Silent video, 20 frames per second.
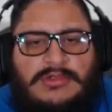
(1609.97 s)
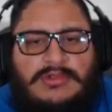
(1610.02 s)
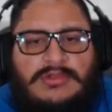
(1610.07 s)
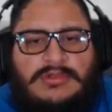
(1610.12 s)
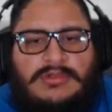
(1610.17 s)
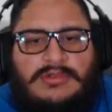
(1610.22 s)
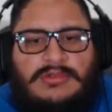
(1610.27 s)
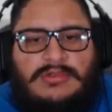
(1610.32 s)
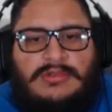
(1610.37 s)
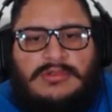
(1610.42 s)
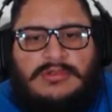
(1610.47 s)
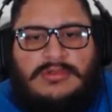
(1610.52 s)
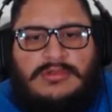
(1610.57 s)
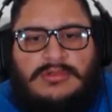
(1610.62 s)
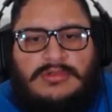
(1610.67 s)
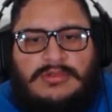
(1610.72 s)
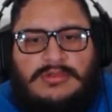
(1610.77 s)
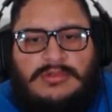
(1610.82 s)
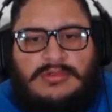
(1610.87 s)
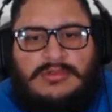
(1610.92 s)

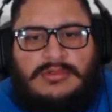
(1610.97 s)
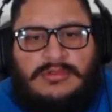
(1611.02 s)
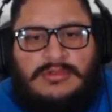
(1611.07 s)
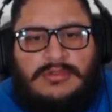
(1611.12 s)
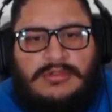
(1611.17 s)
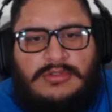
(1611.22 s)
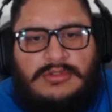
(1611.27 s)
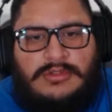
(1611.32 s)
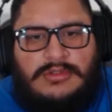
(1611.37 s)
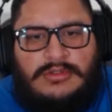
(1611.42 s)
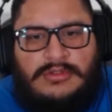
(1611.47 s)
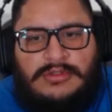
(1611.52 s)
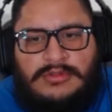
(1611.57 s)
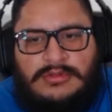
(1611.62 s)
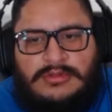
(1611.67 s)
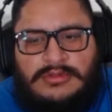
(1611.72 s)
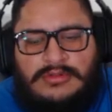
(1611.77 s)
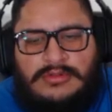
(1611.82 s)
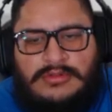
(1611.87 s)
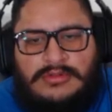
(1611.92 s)

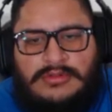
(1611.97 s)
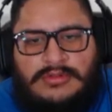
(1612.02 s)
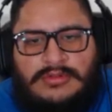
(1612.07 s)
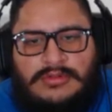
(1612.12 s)
(no one is talking)